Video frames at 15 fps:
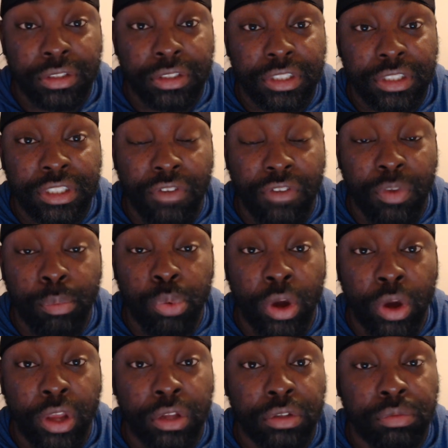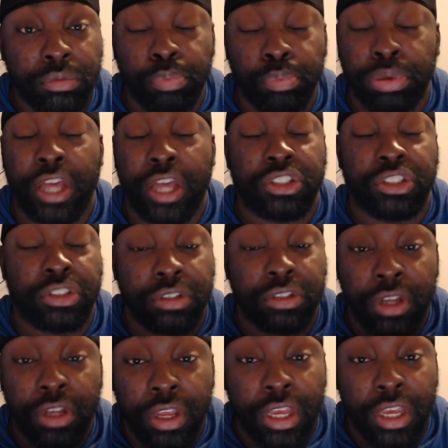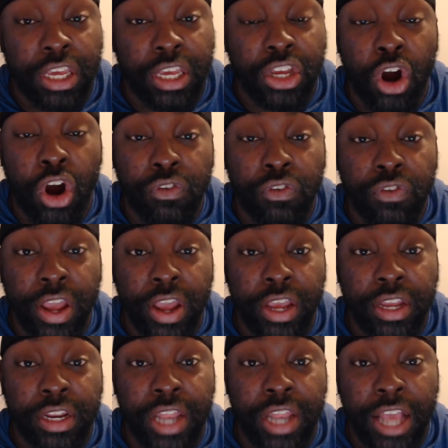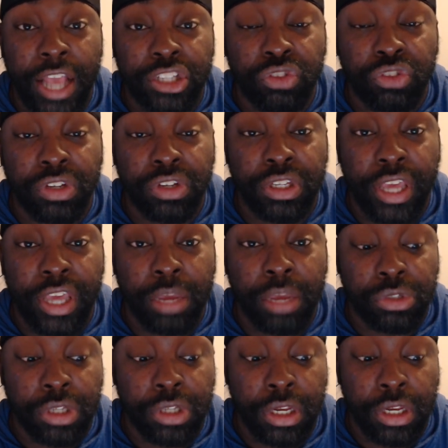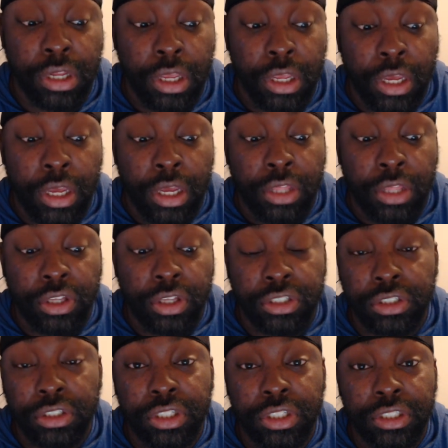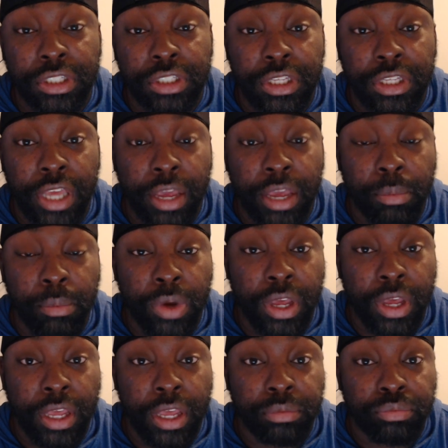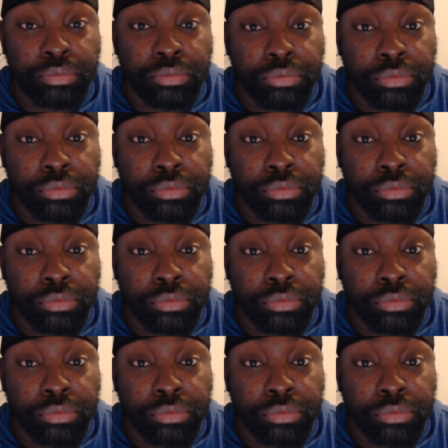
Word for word: seven point plus ERA in the last three games, and this was just a game where you